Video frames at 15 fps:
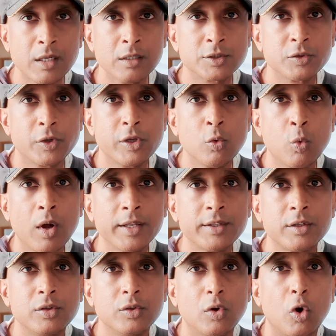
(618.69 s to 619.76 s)
So you
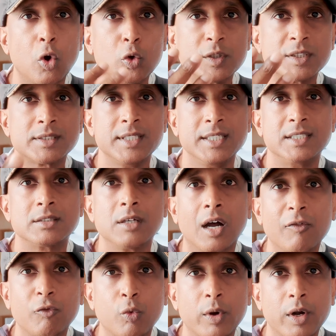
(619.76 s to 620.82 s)
want to host the
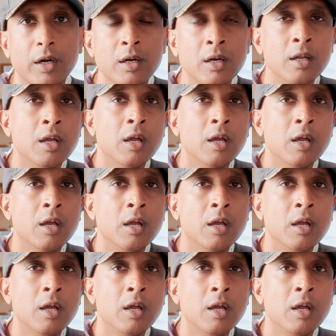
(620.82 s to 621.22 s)
software